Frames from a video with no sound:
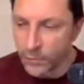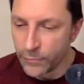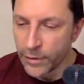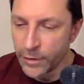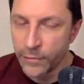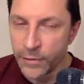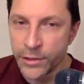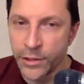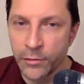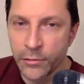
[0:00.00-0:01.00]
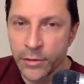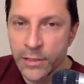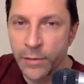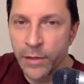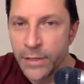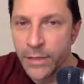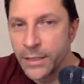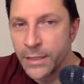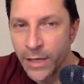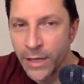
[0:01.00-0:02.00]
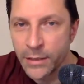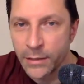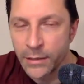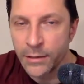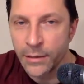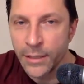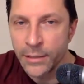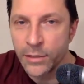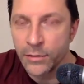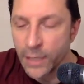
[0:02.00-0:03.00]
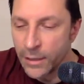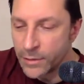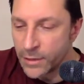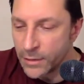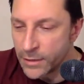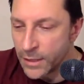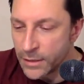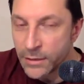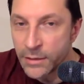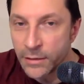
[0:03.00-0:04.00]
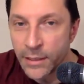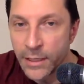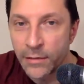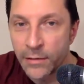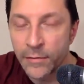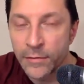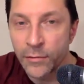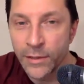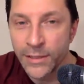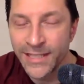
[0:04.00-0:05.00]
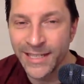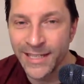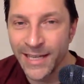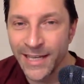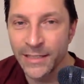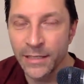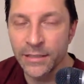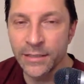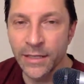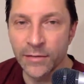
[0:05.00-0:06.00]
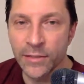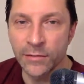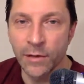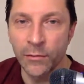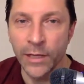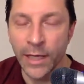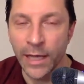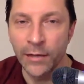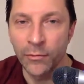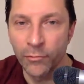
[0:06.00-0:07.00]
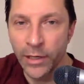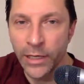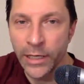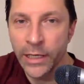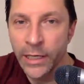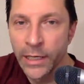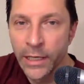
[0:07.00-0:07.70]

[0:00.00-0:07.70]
for Nick Fitzgerald, despite missing basically the last two games of the season, still accounted for 29 touchdowns throwing and running